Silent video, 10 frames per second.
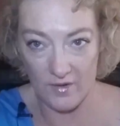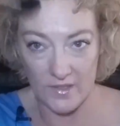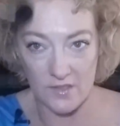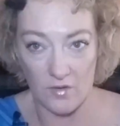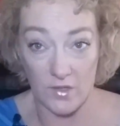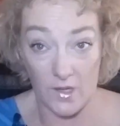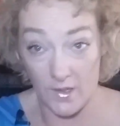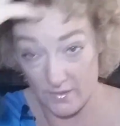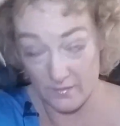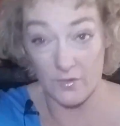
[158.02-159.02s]
hair gets all
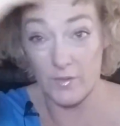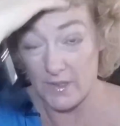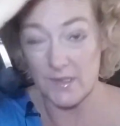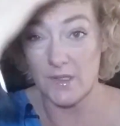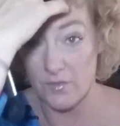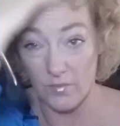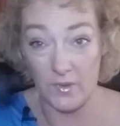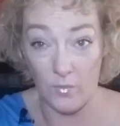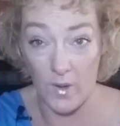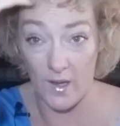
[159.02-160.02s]
caught and creates this
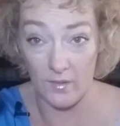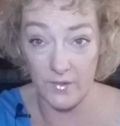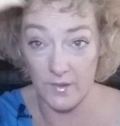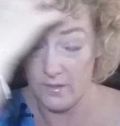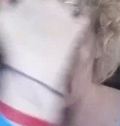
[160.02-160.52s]
really wild,